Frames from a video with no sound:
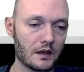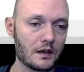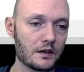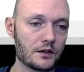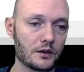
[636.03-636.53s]

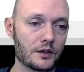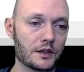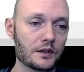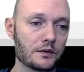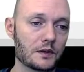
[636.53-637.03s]
turned
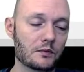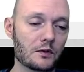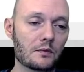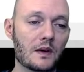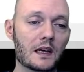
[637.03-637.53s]
into a
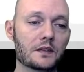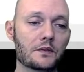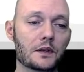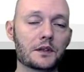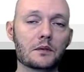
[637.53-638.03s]
smooth max
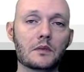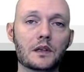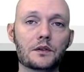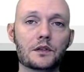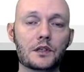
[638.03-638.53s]
function by just